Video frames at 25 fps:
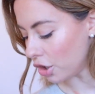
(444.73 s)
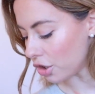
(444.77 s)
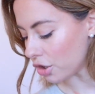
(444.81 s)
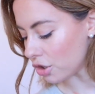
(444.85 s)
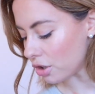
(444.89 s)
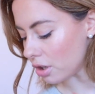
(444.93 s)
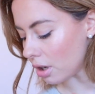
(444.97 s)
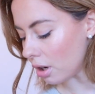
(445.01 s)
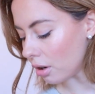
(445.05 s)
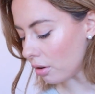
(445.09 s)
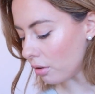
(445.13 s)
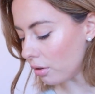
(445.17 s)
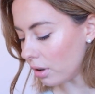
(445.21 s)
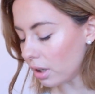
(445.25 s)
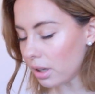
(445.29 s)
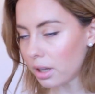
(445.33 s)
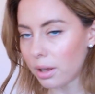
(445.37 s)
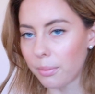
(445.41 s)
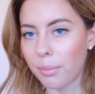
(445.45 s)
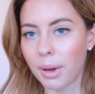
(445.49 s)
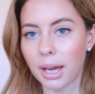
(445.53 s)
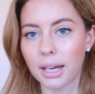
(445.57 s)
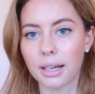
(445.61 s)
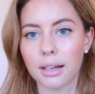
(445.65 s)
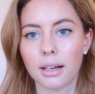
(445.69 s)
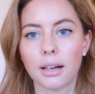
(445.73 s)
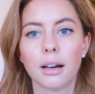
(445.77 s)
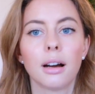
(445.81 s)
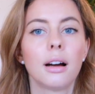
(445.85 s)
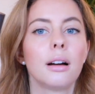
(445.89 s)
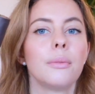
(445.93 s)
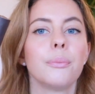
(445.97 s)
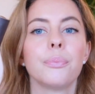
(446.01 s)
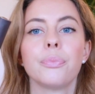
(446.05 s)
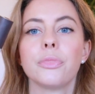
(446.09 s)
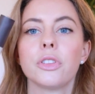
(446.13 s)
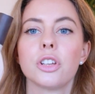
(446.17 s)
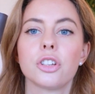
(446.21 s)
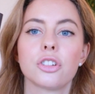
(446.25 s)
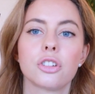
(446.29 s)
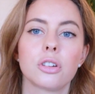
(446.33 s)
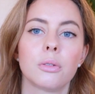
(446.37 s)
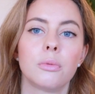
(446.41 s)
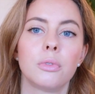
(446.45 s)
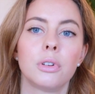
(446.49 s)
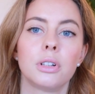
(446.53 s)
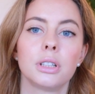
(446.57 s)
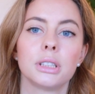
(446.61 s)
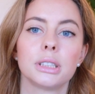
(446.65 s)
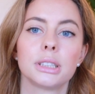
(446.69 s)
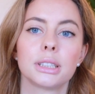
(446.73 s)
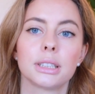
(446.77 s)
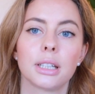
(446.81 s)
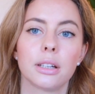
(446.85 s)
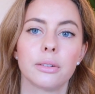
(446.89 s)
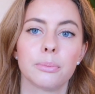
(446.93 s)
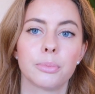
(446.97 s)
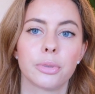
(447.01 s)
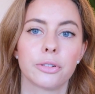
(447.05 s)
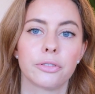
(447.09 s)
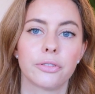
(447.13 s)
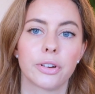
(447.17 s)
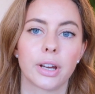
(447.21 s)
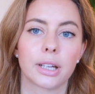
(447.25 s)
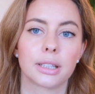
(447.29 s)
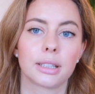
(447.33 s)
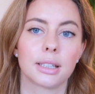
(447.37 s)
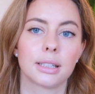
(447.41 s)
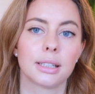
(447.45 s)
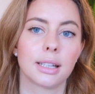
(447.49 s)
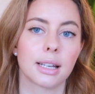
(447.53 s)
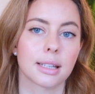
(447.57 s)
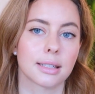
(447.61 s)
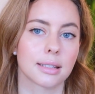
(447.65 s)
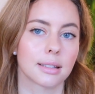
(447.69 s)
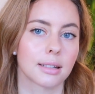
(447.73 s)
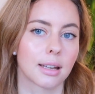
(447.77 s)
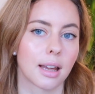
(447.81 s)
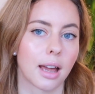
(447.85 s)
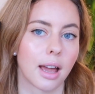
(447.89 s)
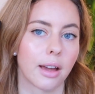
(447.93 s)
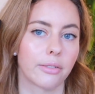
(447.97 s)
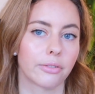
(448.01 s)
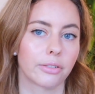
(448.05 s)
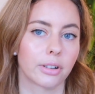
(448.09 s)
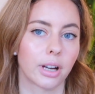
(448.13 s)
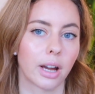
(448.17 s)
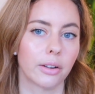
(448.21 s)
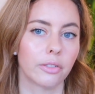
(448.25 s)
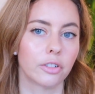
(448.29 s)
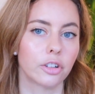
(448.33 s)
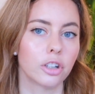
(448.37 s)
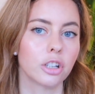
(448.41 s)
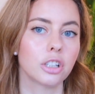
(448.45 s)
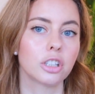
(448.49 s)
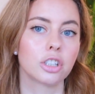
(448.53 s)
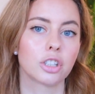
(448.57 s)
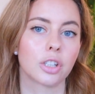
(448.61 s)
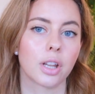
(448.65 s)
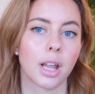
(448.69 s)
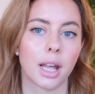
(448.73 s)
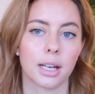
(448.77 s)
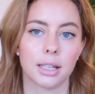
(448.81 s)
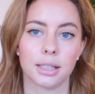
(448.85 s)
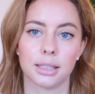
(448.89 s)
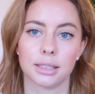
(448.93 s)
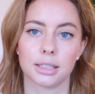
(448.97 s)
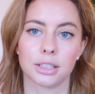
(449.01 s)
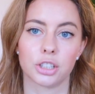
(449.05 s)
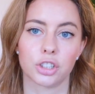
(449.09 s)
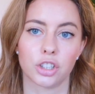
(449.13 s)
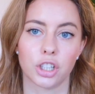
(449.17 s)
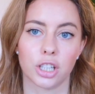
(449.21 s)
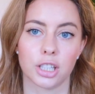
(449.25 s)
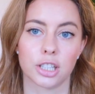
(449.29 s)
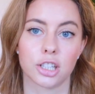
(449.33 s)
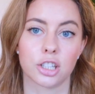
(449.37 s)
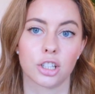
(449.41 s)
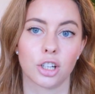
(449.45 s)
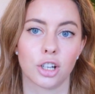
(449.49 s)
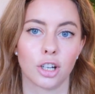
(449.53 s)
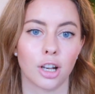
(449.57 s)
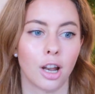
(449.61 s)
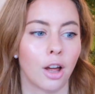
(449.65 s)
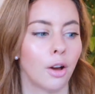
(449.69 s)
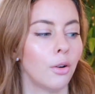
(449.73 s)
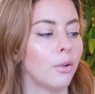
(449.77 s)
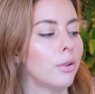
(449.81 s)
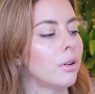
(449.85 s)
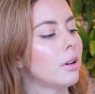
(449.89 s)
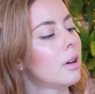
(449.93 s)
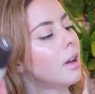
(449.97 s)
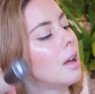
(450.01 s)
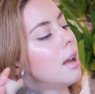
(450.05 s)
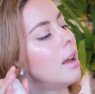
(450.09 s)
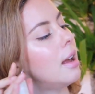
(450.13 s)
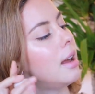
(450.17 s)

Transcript: So the Becca Shimmering Skin Perfector doesn't have coverage, that is just glow.